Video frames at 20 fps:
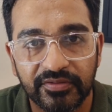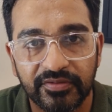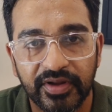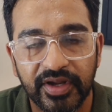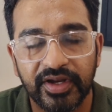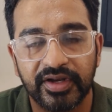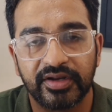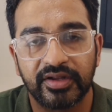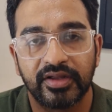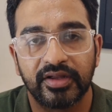
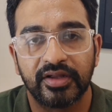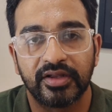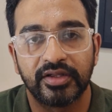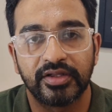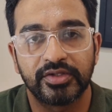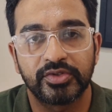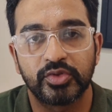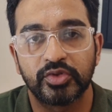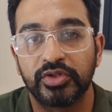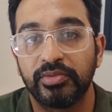Right?
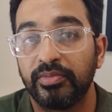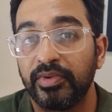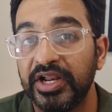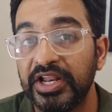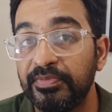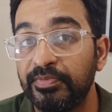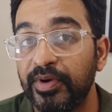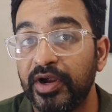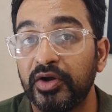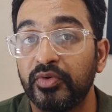So the
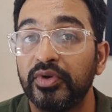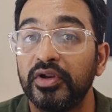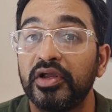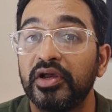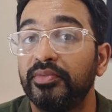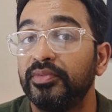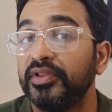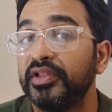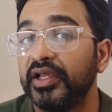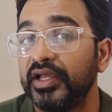money part will
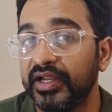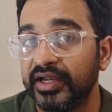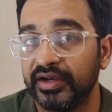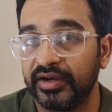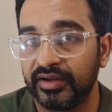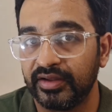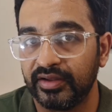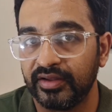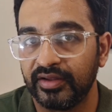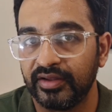come in the
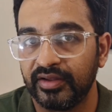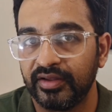end.